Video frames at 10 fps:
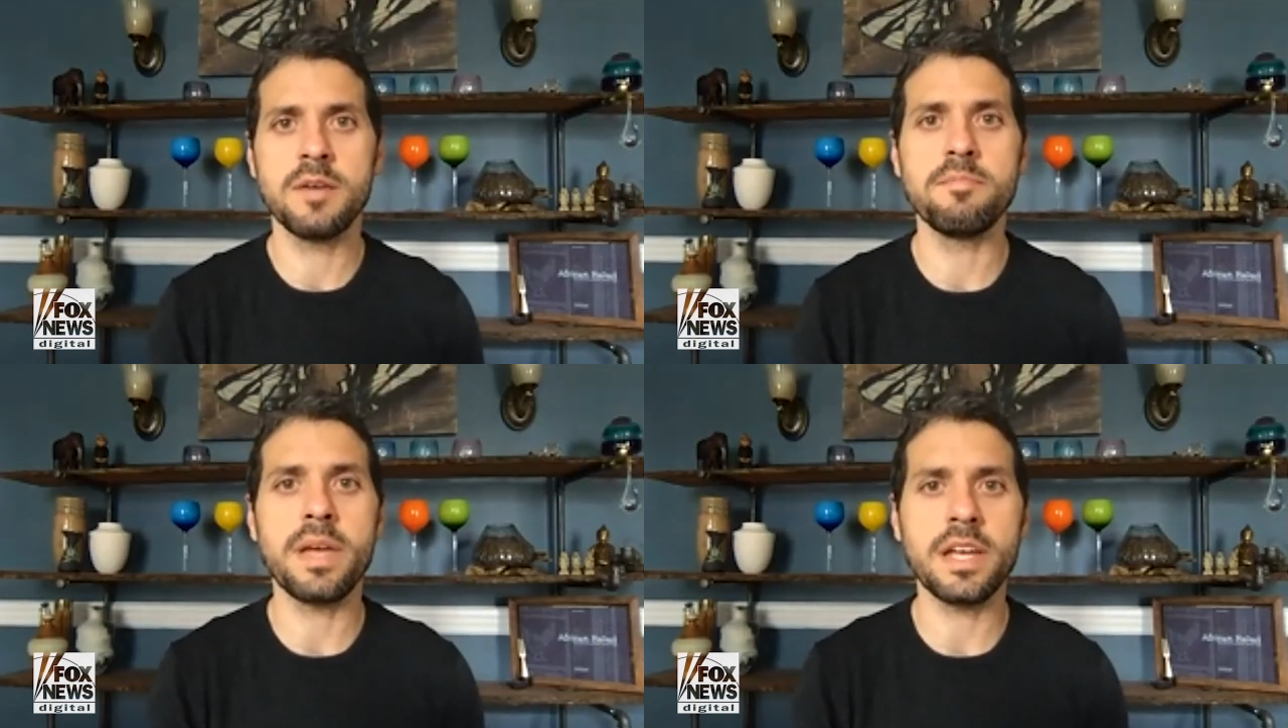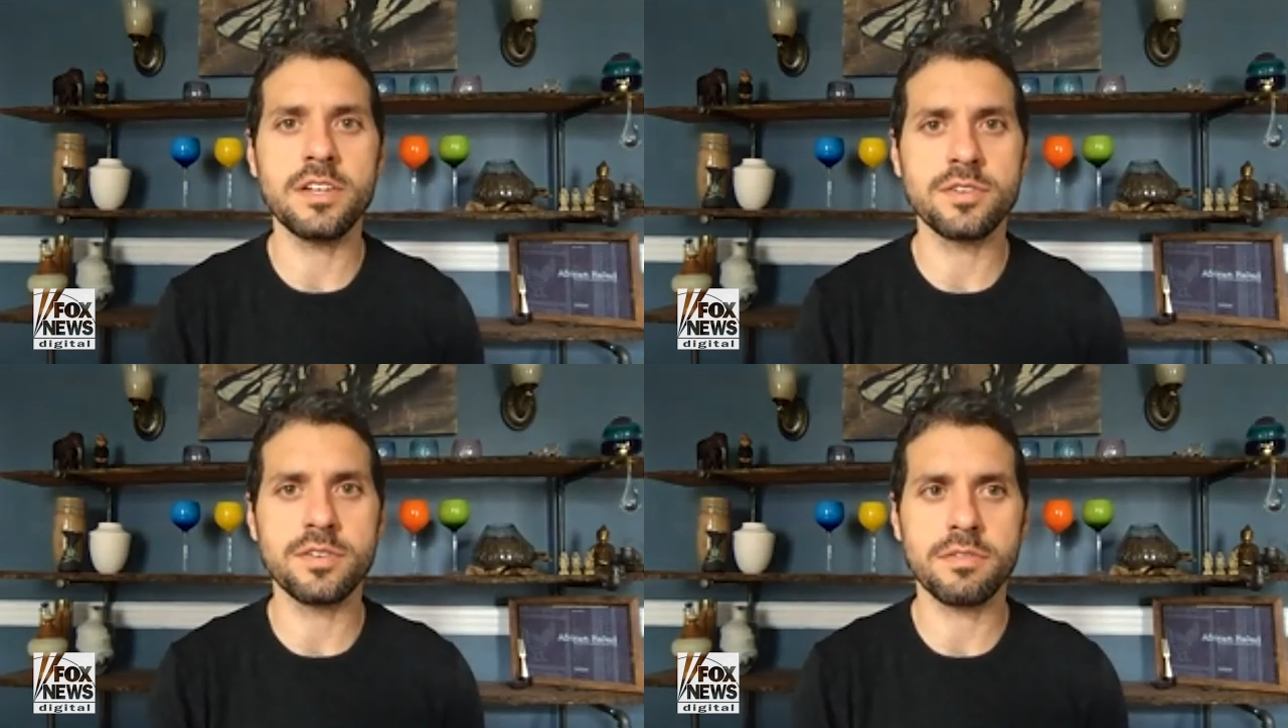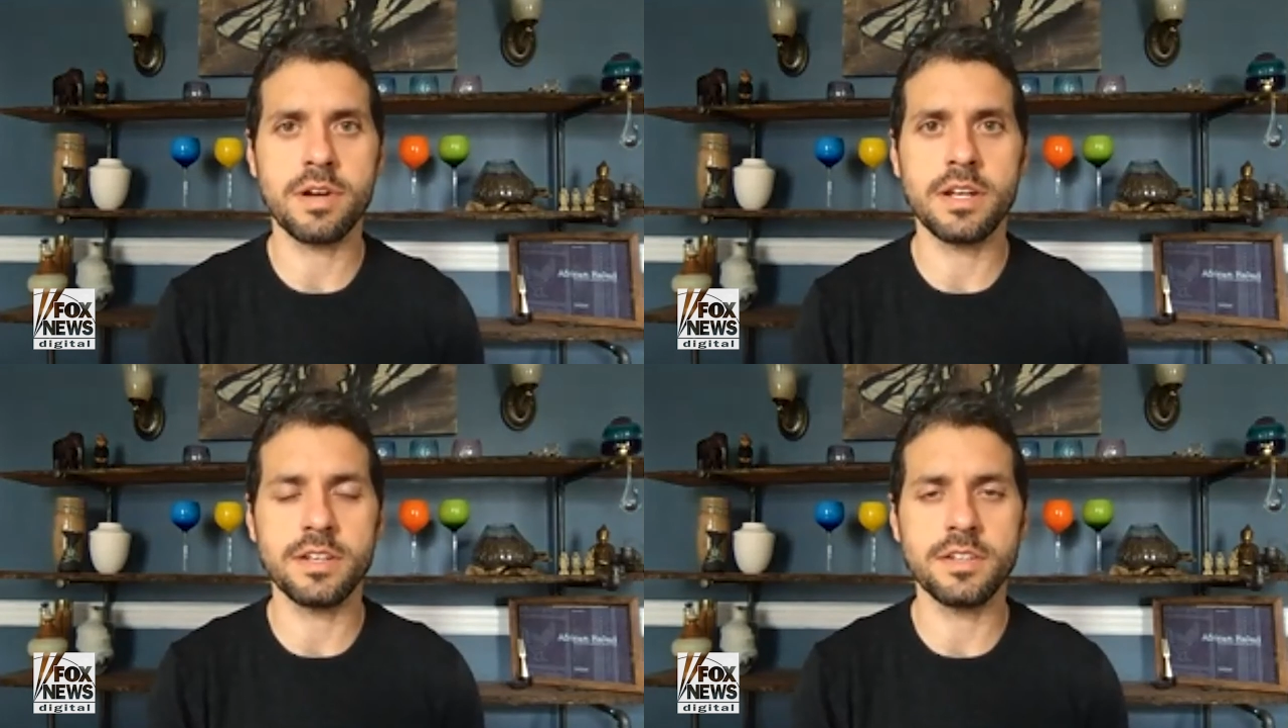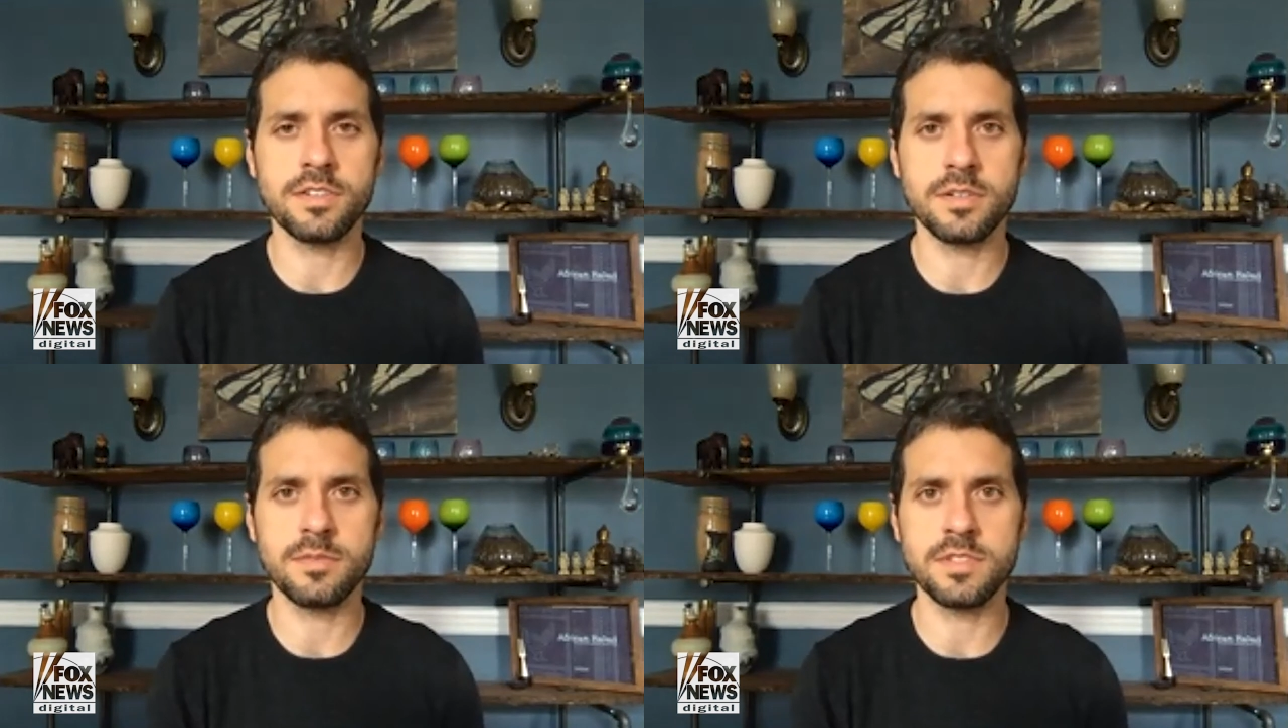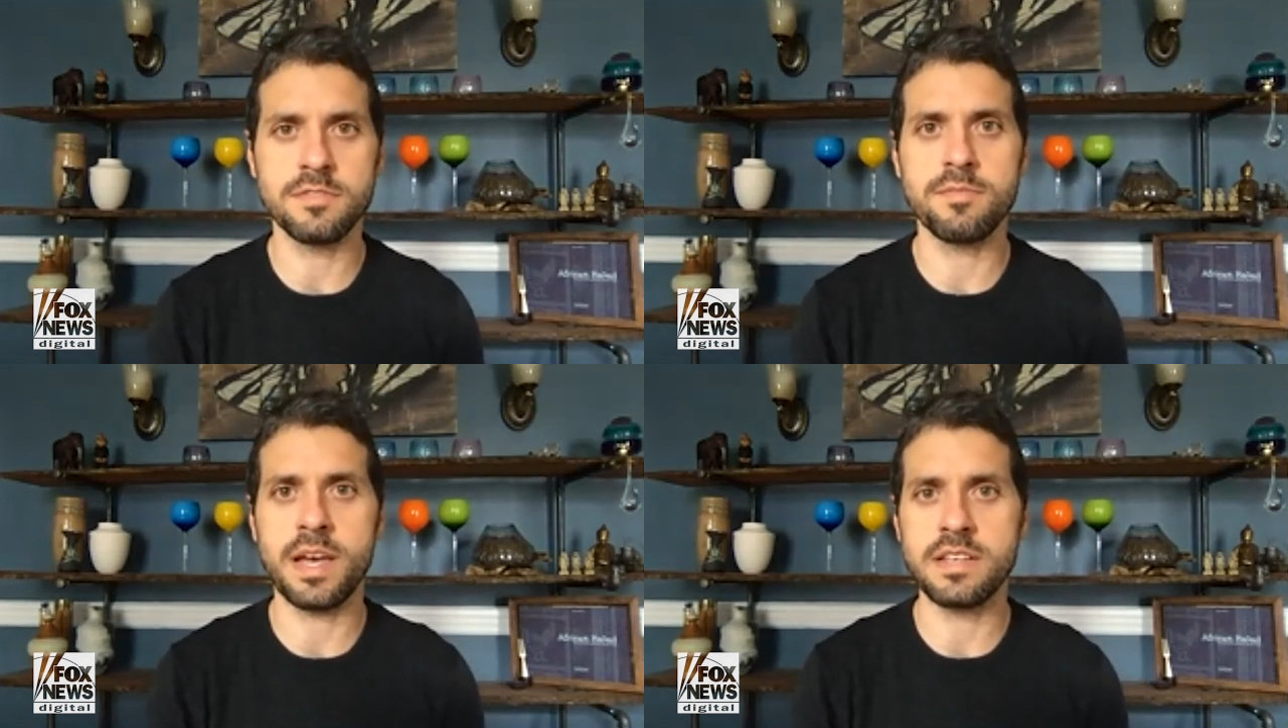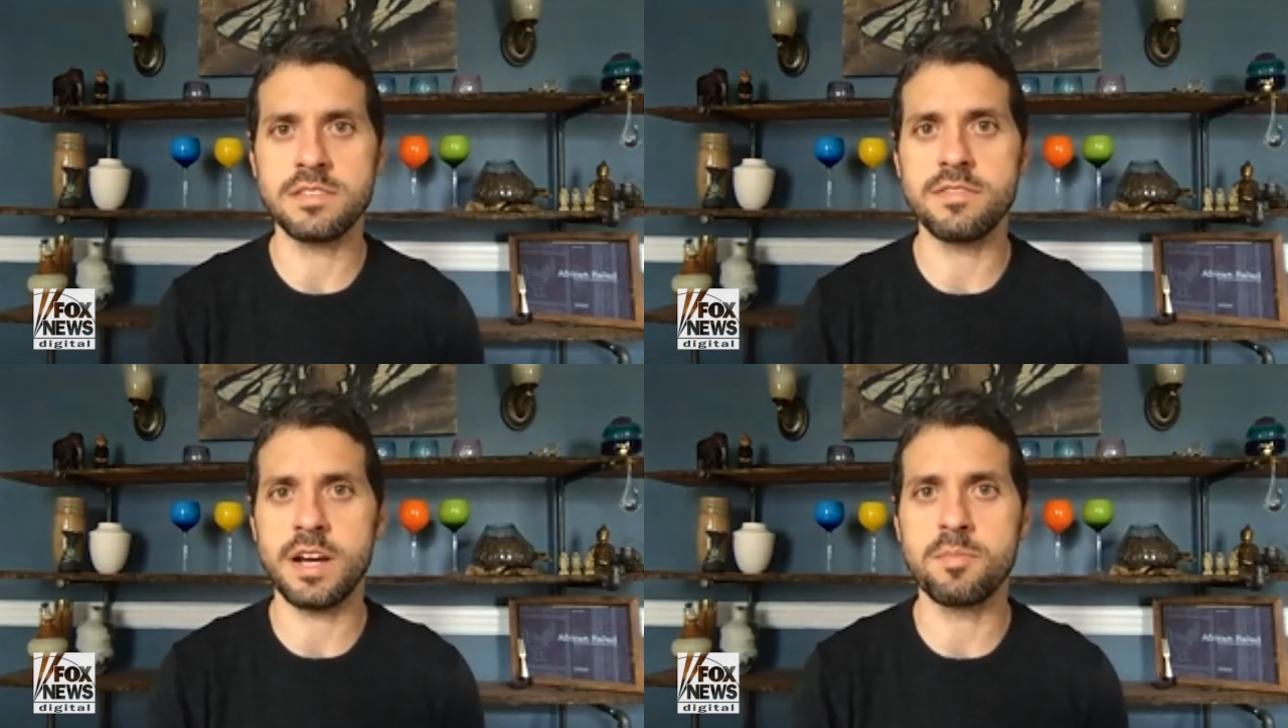a major threat in terms of massive